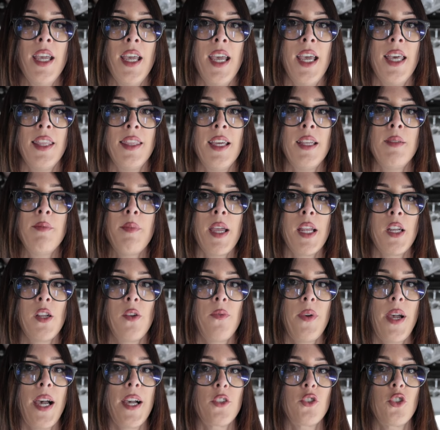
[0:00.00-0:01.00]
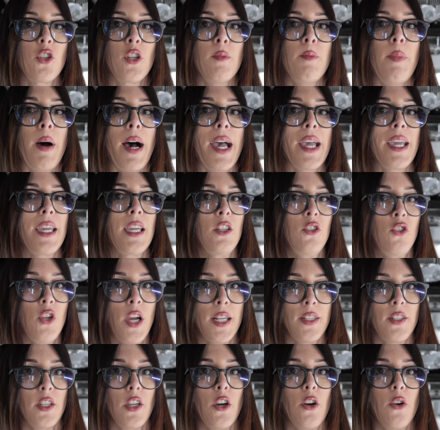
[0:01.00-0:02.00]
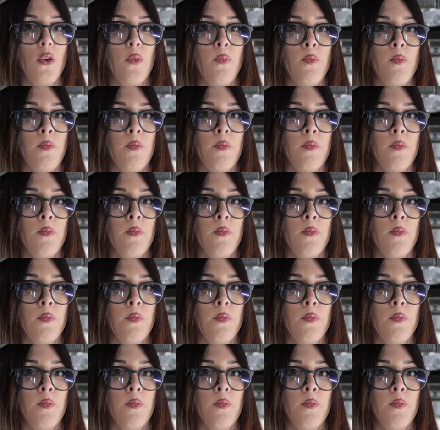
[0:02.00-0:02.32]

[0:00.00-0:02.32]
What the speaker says: and then manufactured by JATCO.